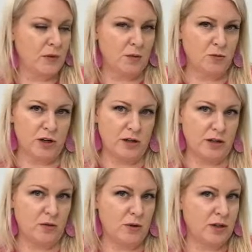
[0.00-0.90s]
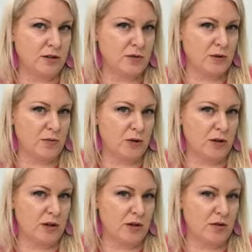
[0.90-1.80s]
Trying to think what else I want to put
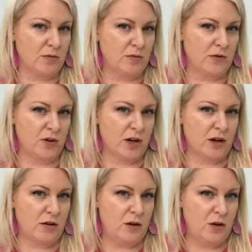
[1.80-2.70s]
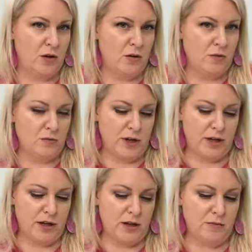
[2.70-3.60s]
on there. We've got
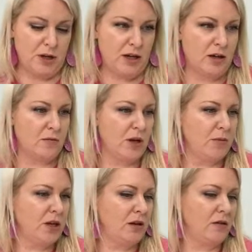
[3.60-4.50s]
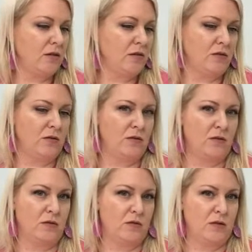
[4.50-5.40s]
red and pink. Maybe,
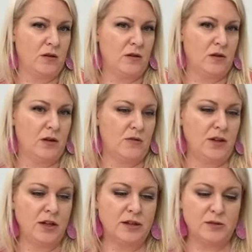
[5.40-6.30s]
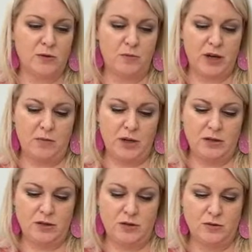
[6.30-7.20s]
I feel like this one might be
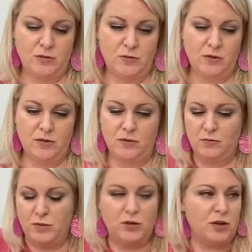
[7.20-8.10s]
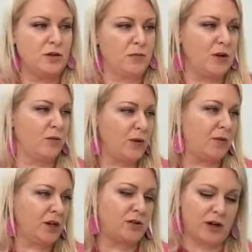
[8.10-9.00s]
too muted, but we
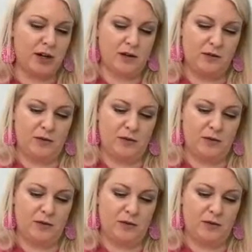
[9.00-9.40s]
might try it.